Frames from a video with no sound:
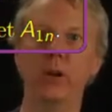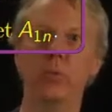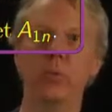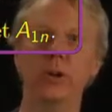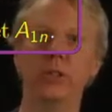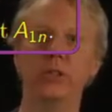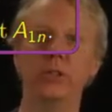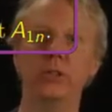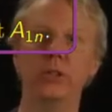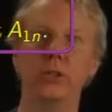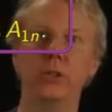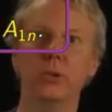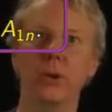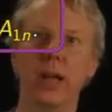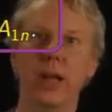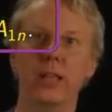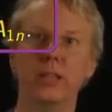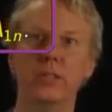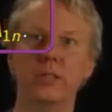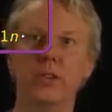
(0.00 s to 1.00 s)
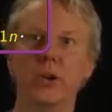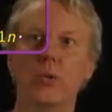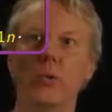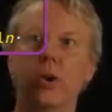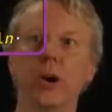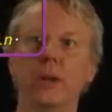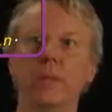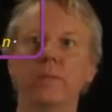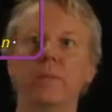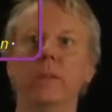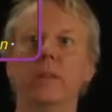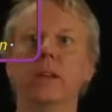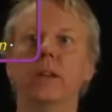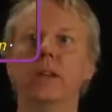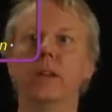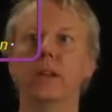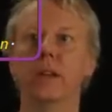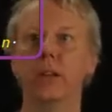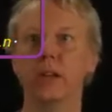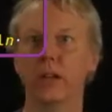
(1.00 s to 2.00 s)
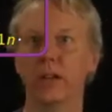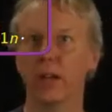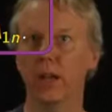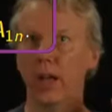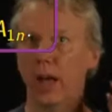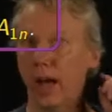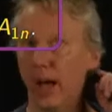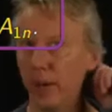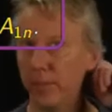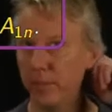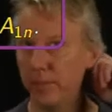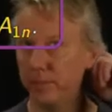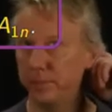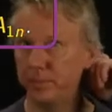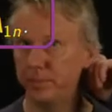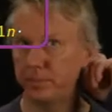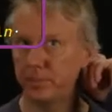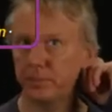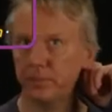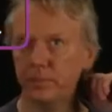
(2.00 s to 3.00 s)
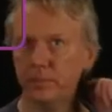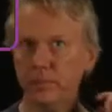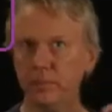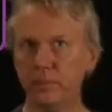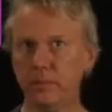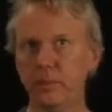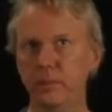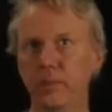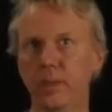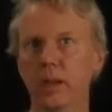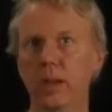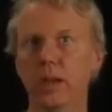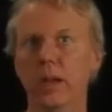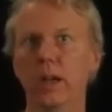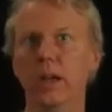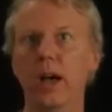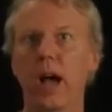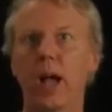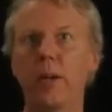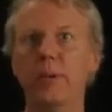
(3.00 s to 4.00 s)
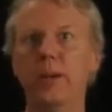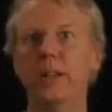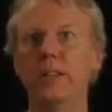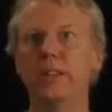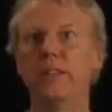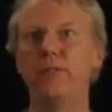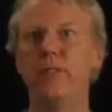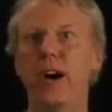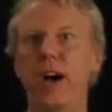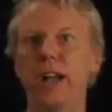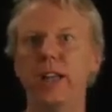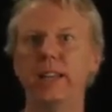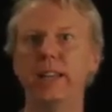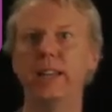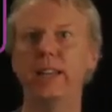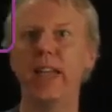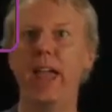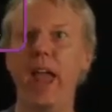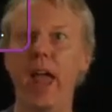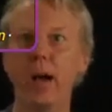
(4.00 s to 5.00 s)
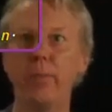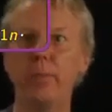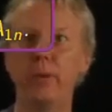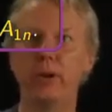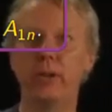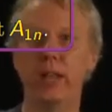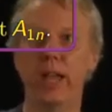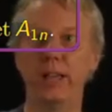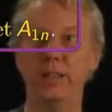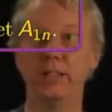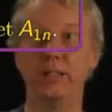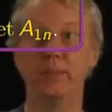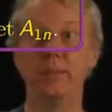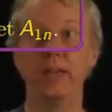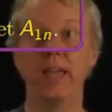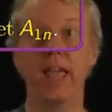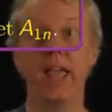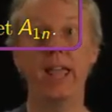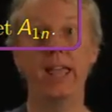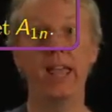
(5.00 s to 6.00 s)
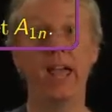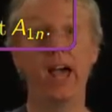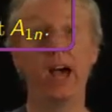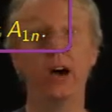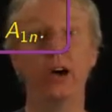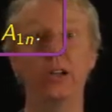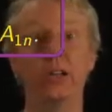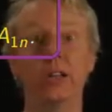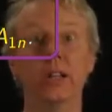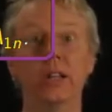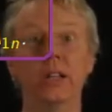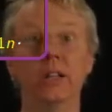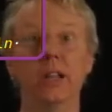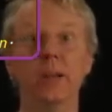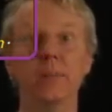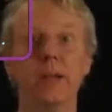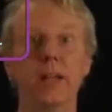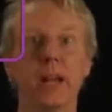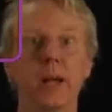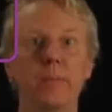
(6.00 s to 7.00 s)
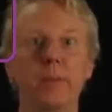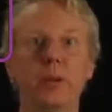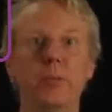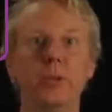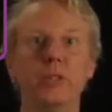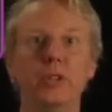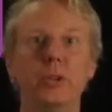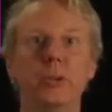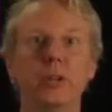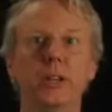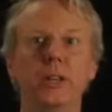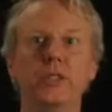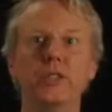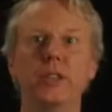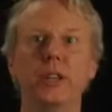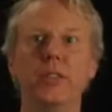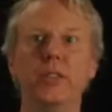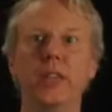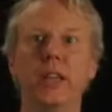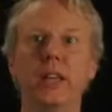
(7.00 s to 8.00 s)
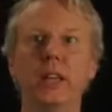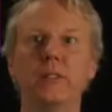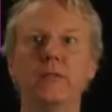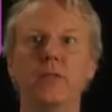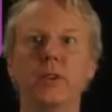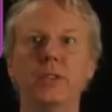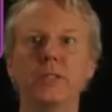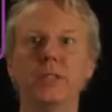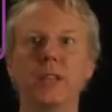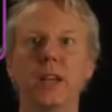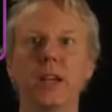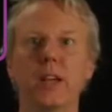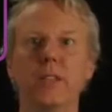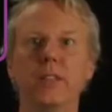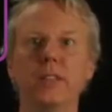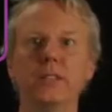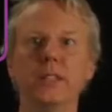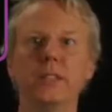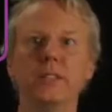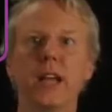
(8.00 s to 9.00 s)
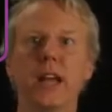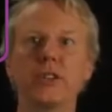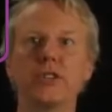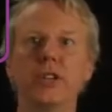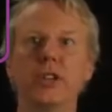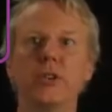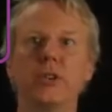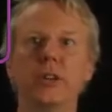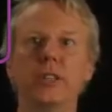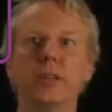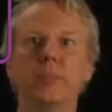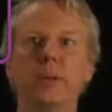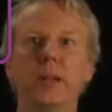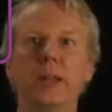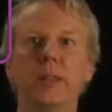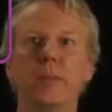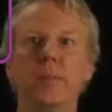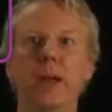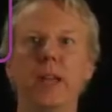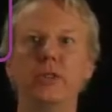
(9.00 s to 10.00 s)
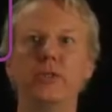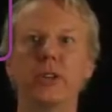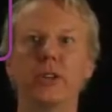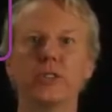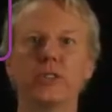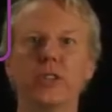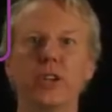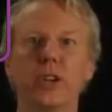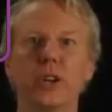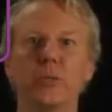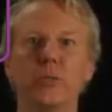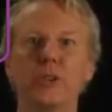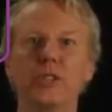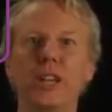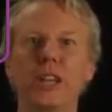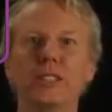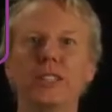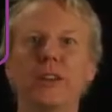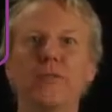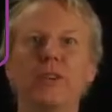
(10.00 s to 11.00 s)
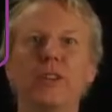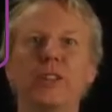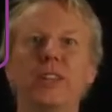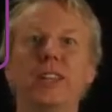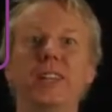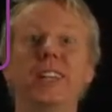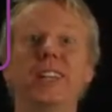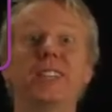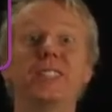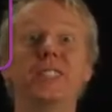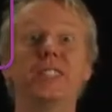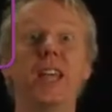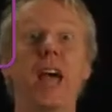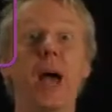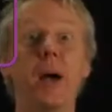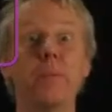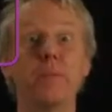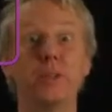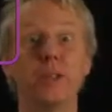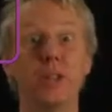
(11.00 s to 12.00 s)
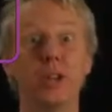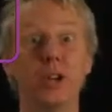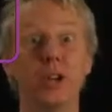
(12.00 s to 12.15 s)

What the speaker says: A12, and so on. I'm going to define capital A sub KL. It may not be what you would initially think at first. This is actually going to be the matrix which has everything except